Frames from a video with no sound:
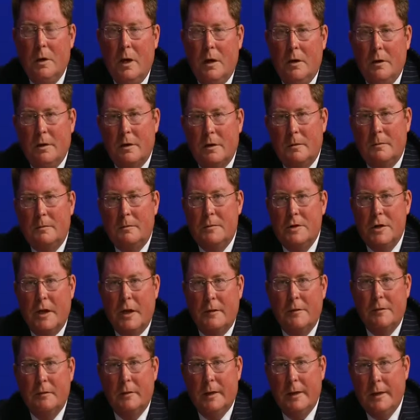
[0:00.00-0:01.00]
welcome
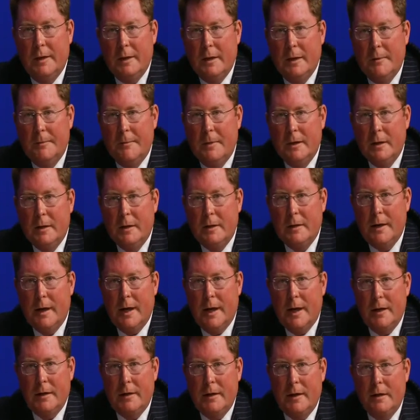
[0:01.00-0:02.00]
Jeff Lindy, a
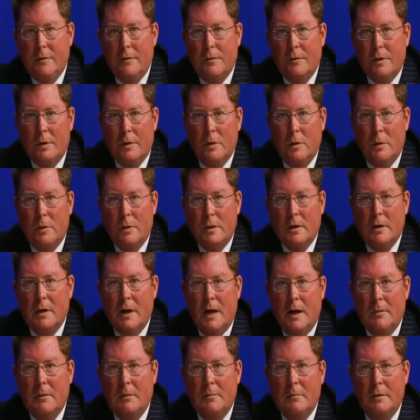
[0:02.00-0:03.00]
candidate for the Court of
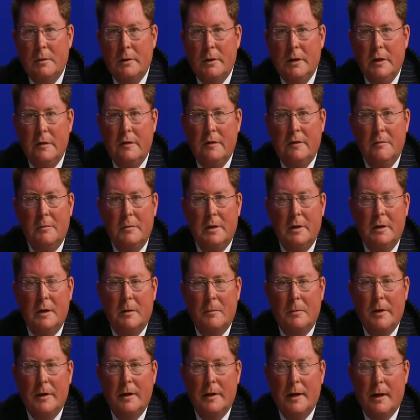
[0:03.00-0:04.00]
Common Pleas of
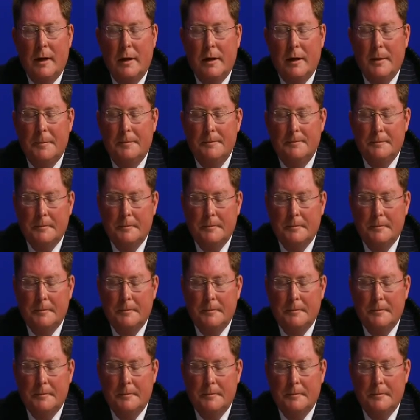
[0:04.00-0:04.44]
Montgomery County.